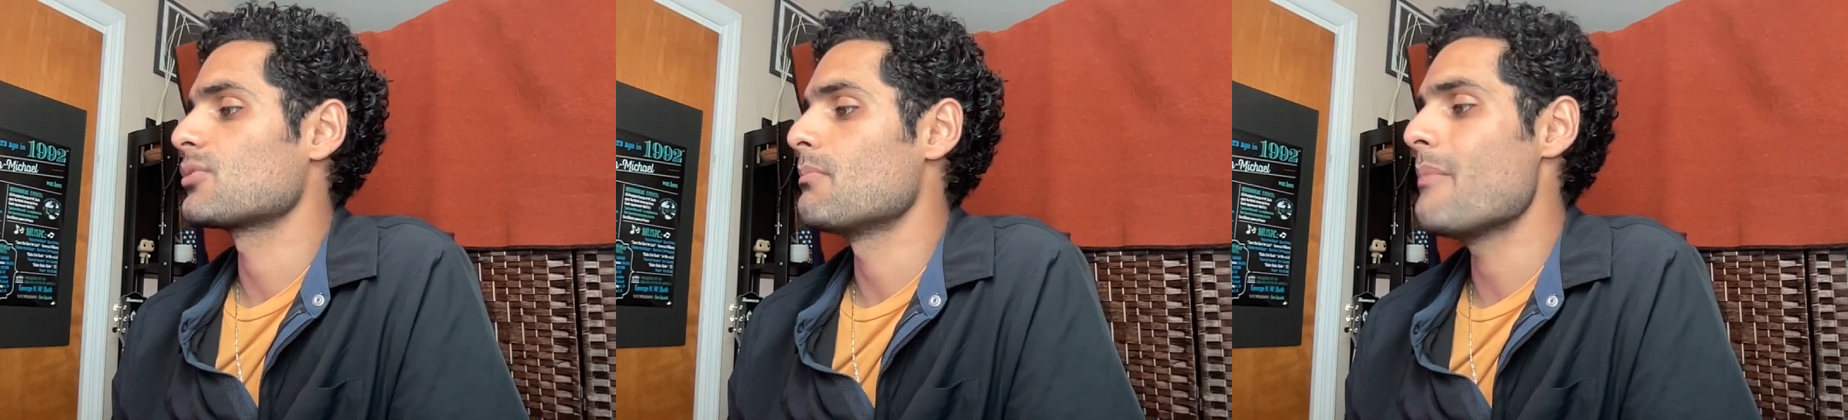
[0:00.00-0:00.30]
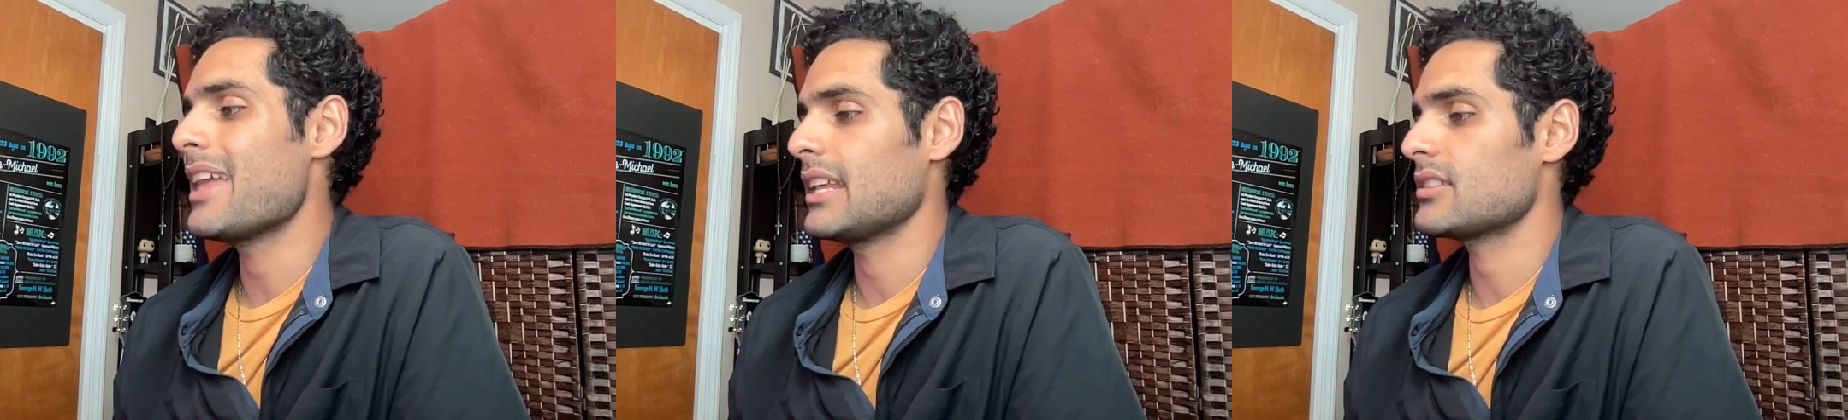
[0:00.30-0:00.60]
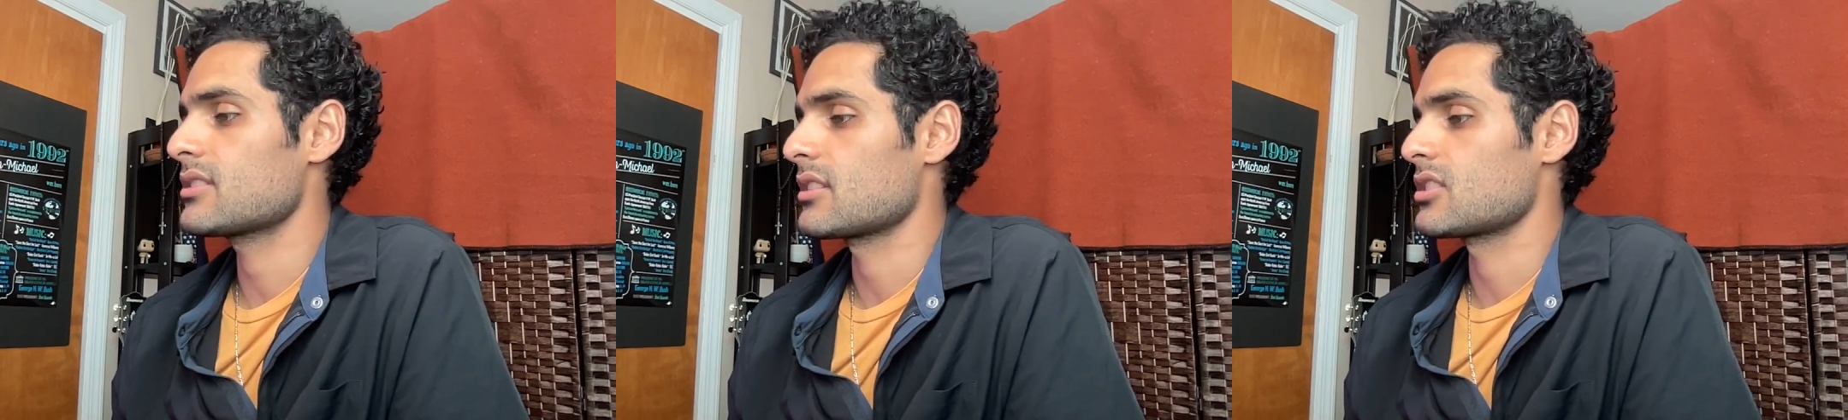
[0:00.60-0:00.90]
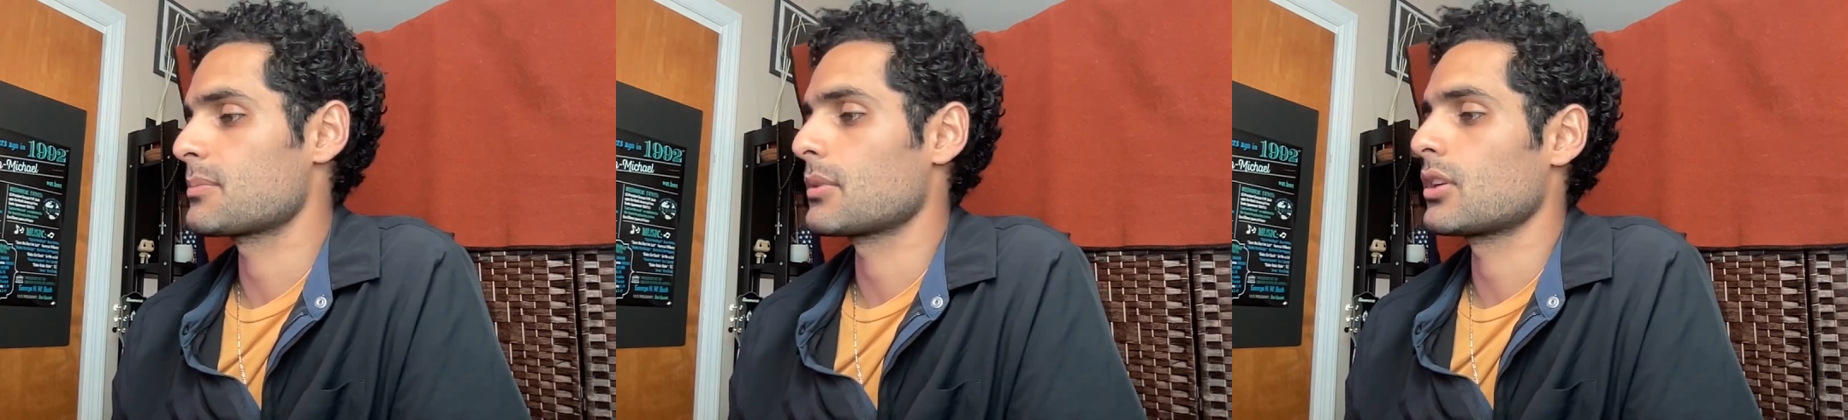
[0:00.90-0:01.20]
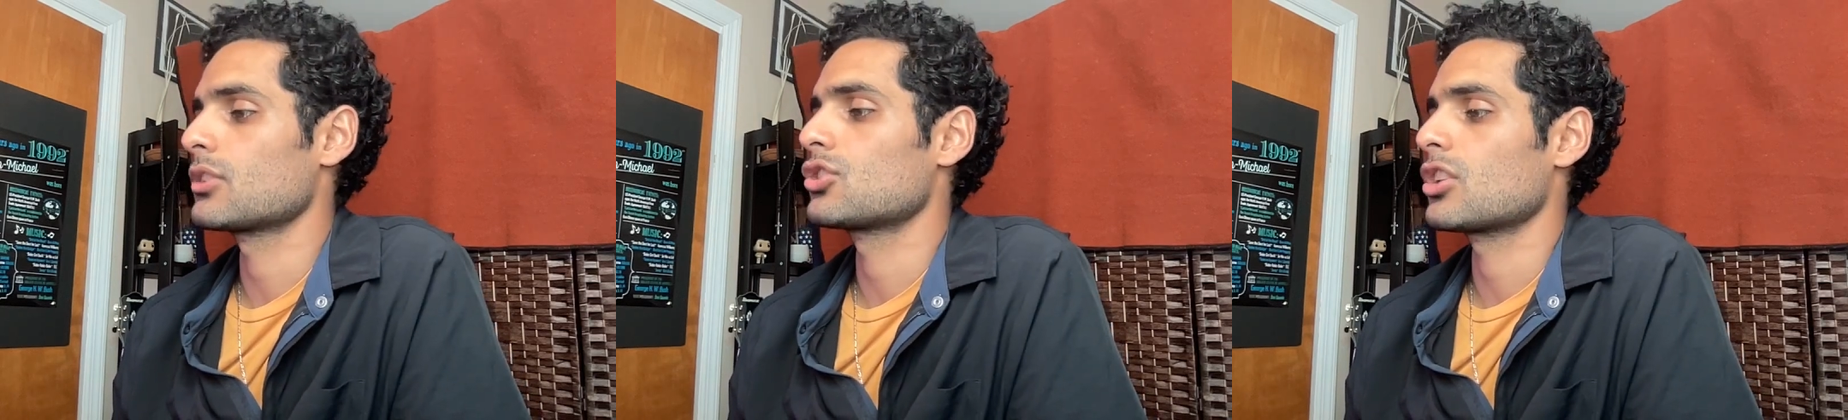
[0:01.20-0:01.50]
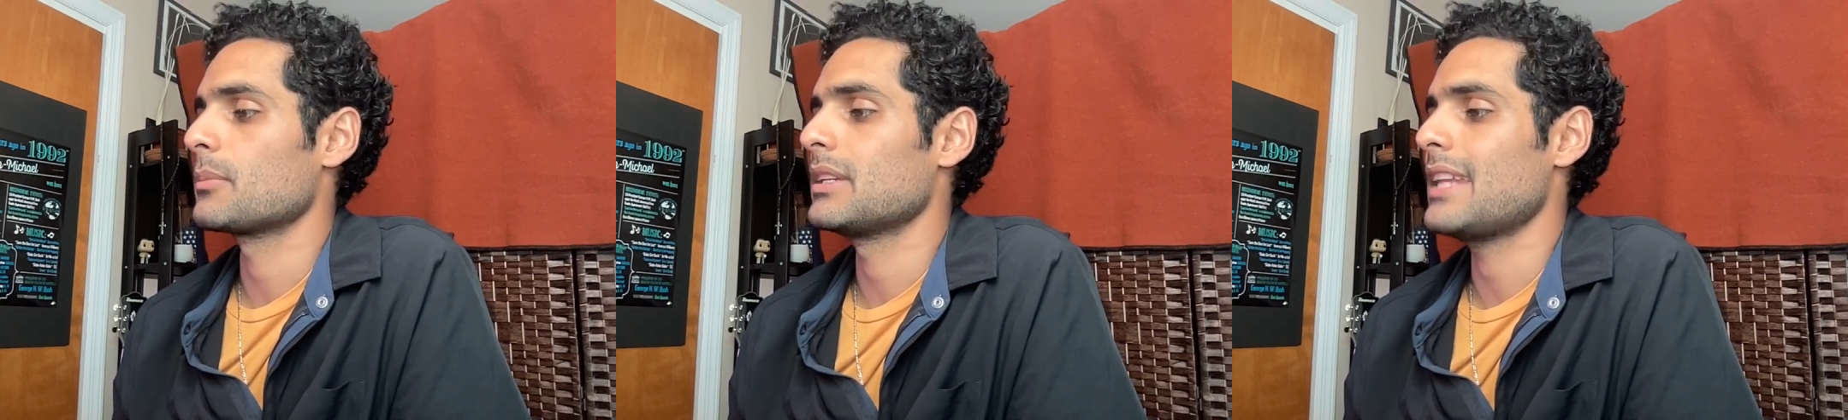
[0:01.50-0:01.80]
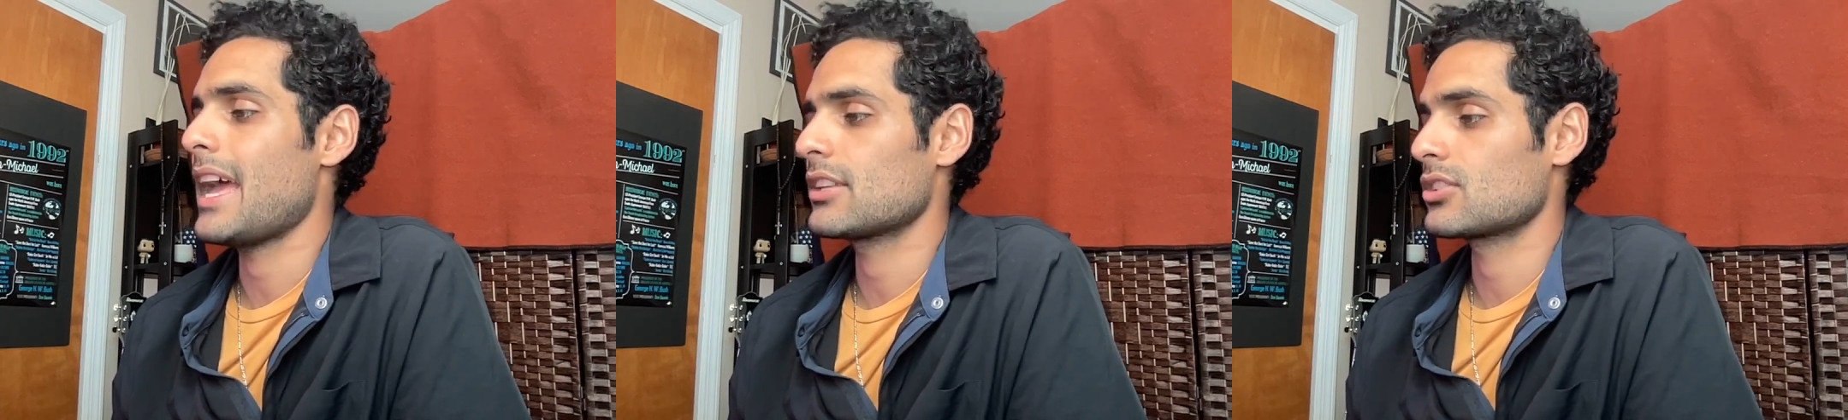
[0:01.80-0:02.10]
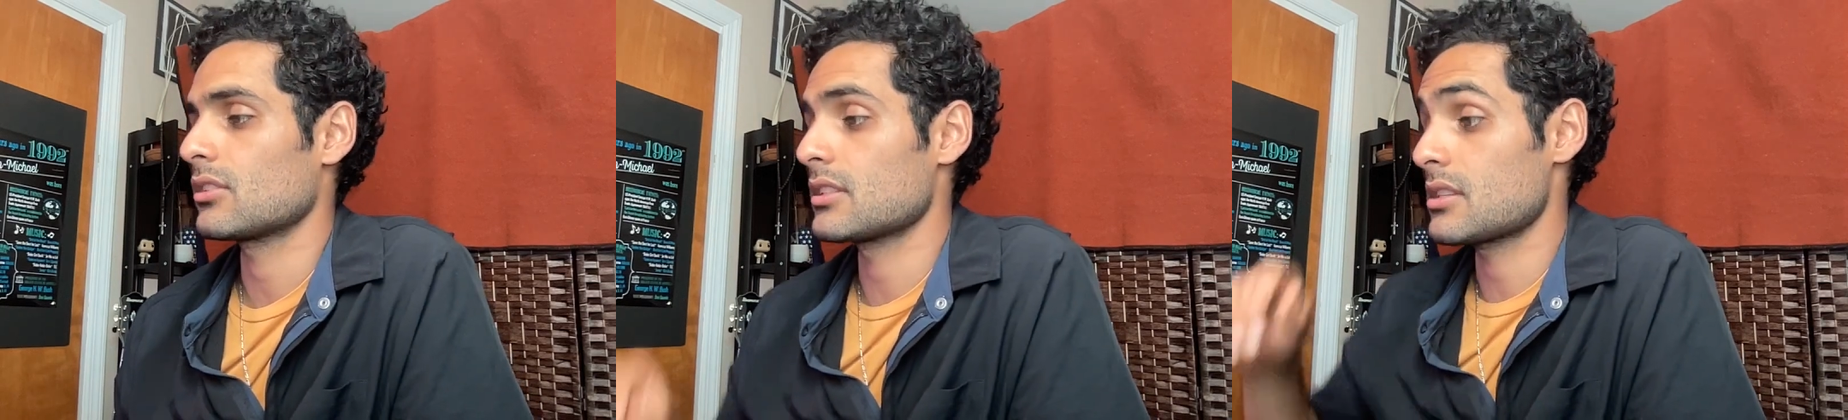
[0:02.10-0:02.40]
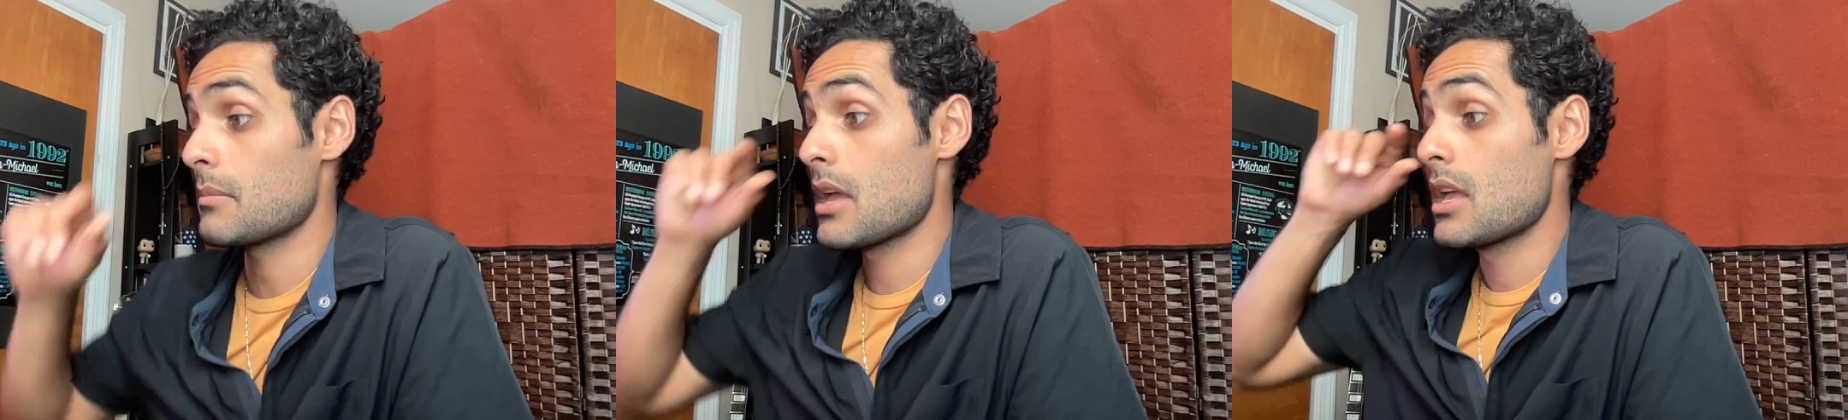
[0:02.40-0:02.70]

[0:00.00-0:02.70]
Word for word: menace to spur German nationalism.